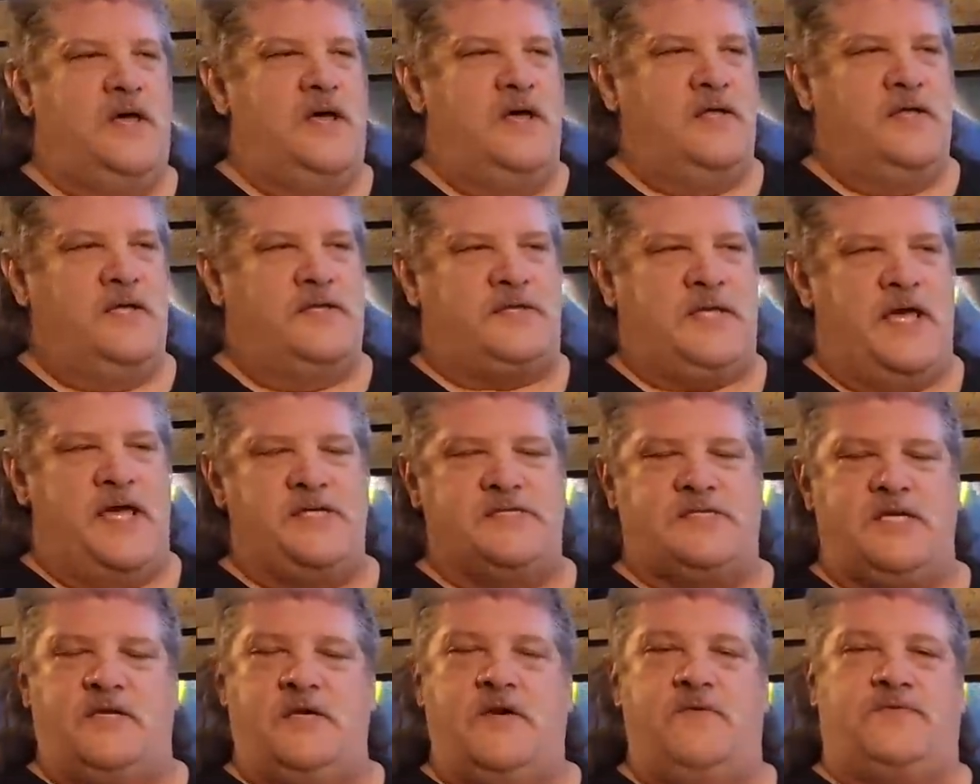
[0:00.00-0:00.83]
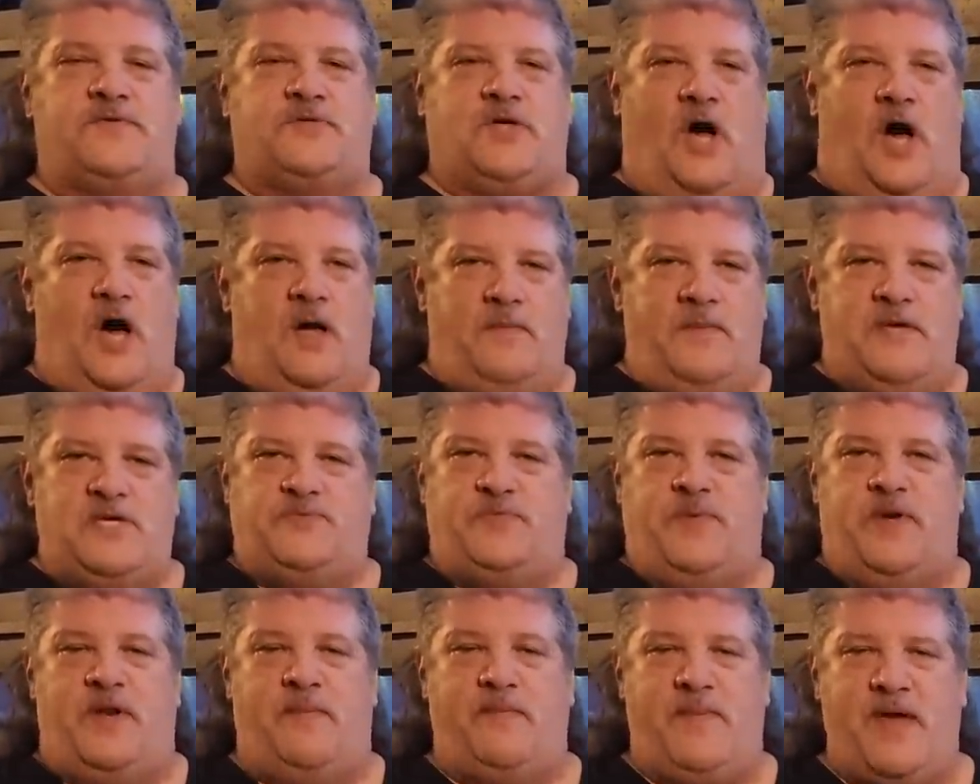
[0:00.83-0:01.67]
The things that you've taught me has
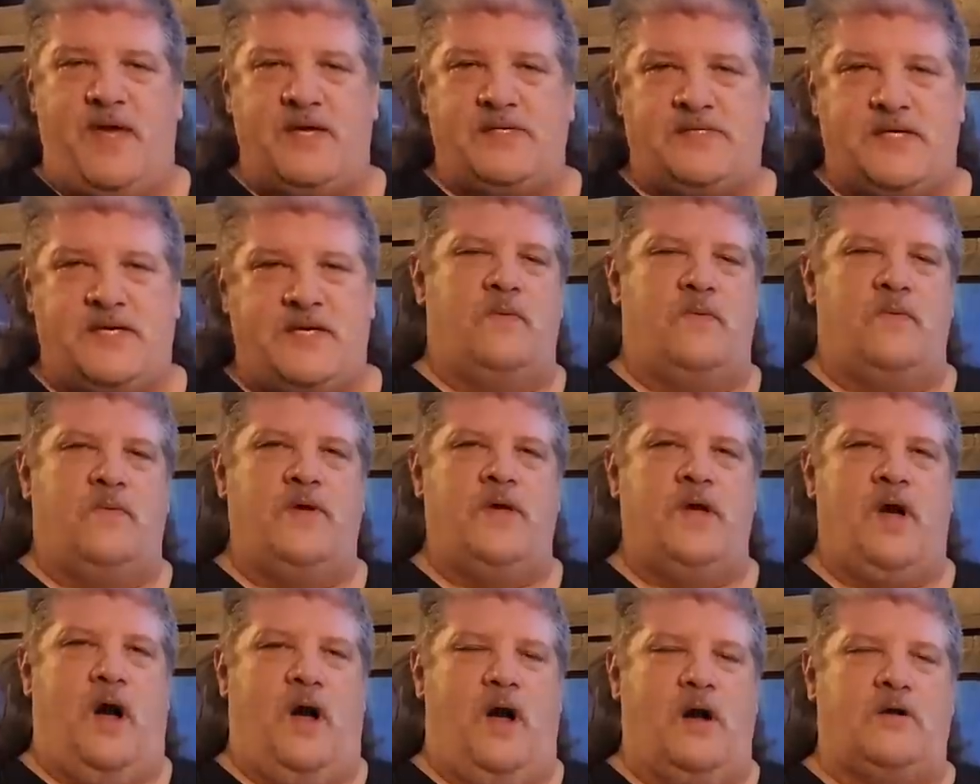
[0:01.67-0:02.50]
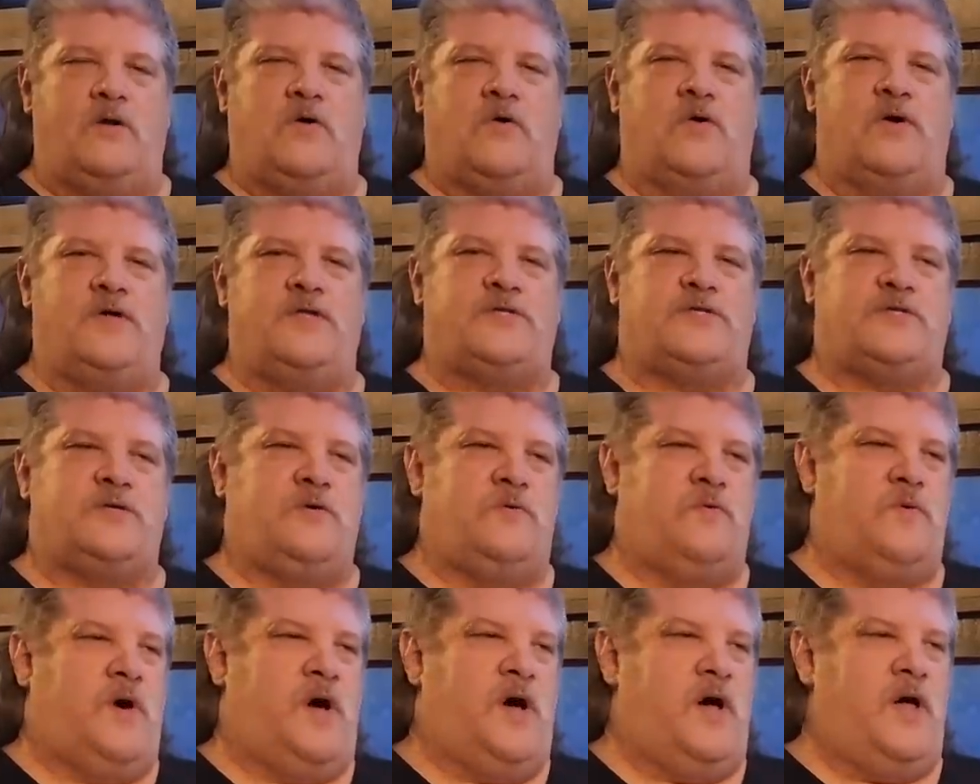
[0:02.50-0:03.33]
been amazing. We are going
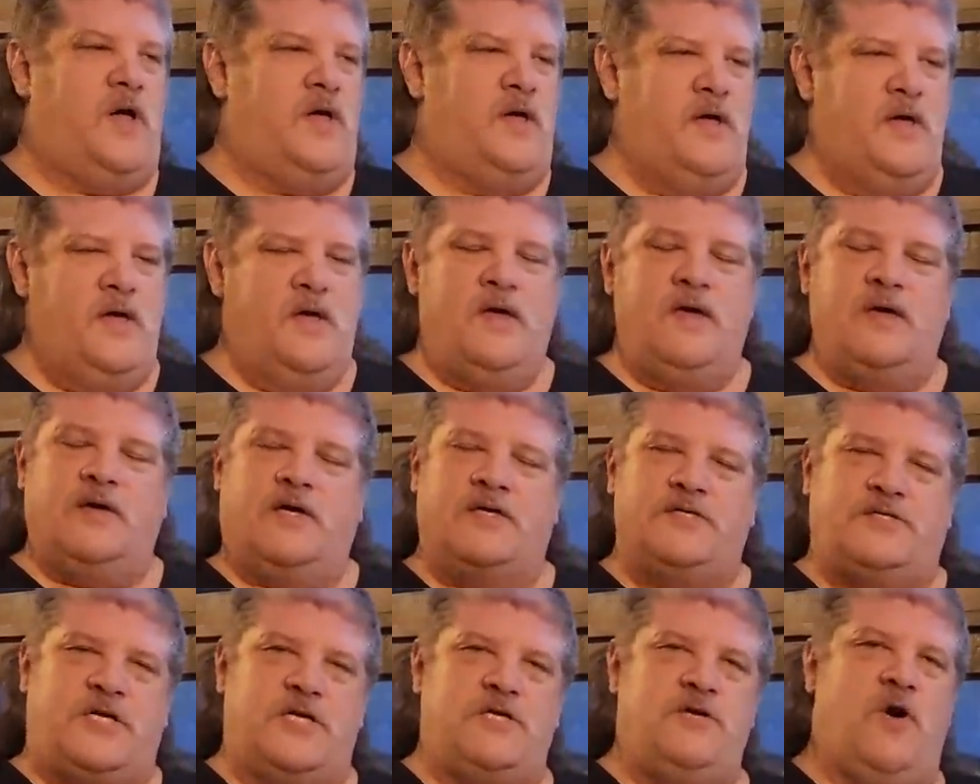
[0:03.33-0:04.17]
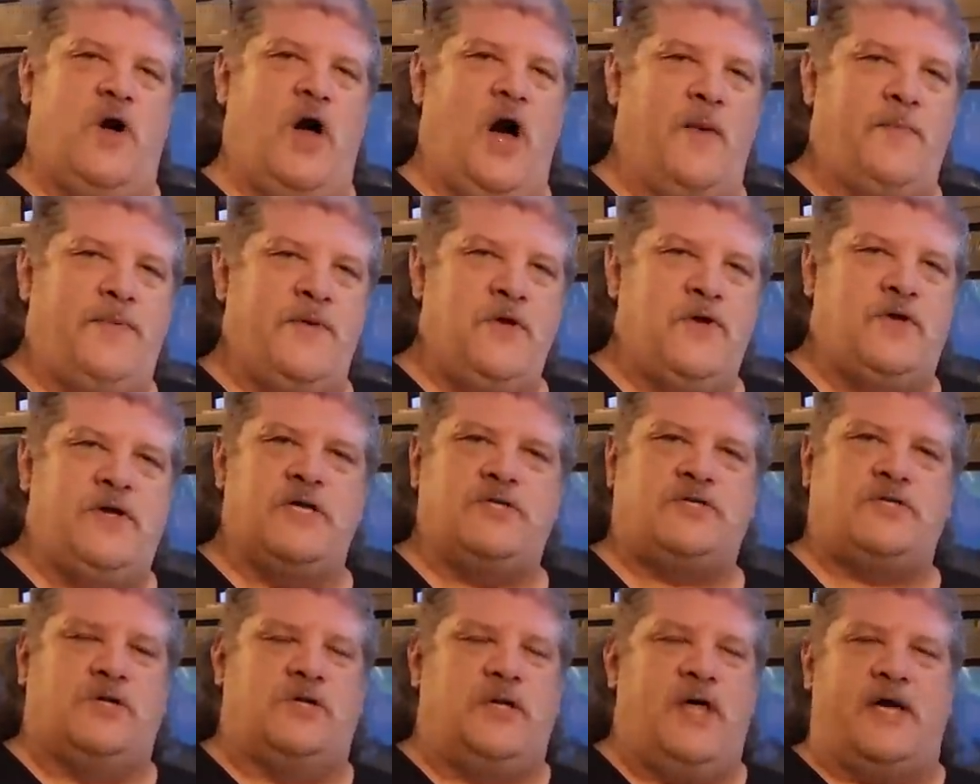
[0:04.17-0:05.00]
to uh, continue helping you get
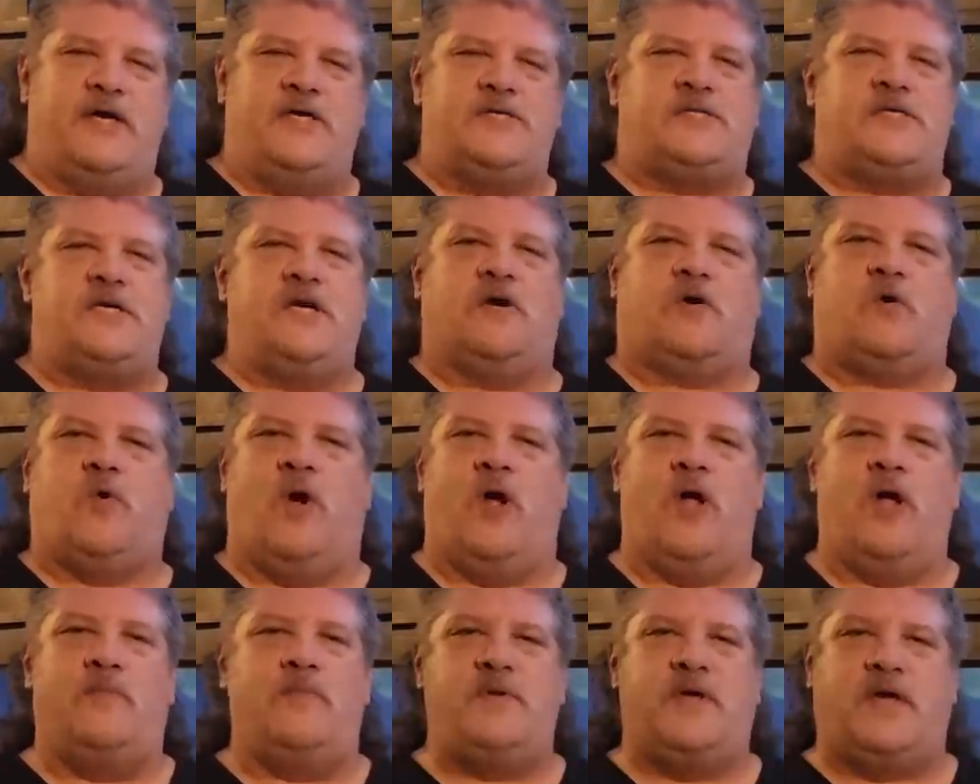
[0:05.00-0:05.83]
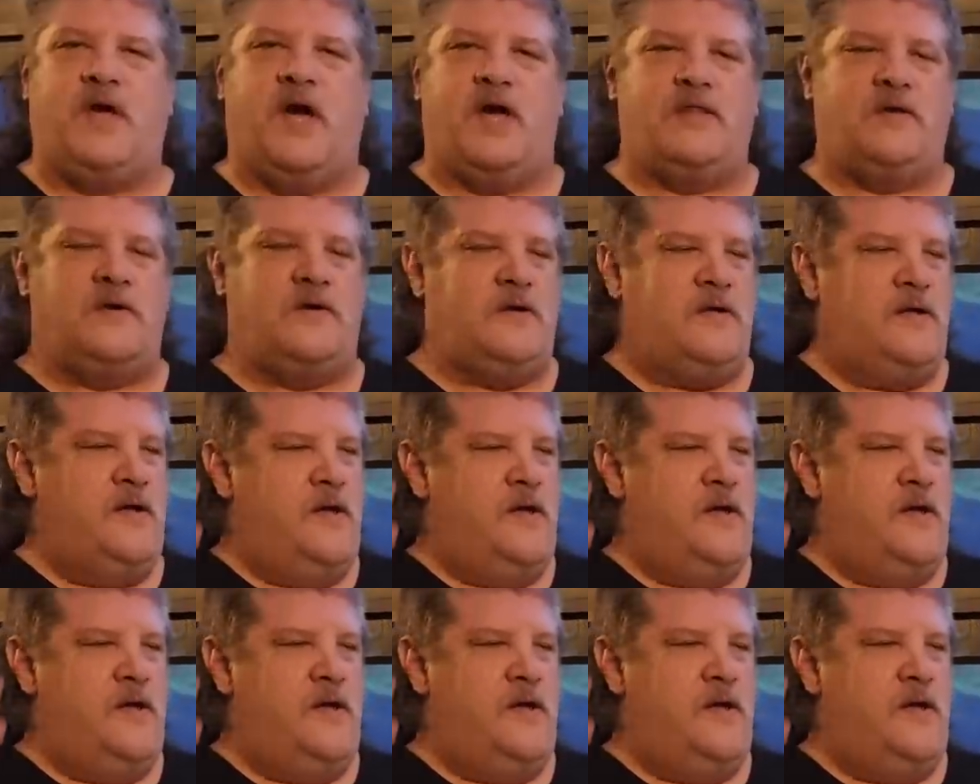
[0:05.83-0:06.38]
your legacy aquarium together.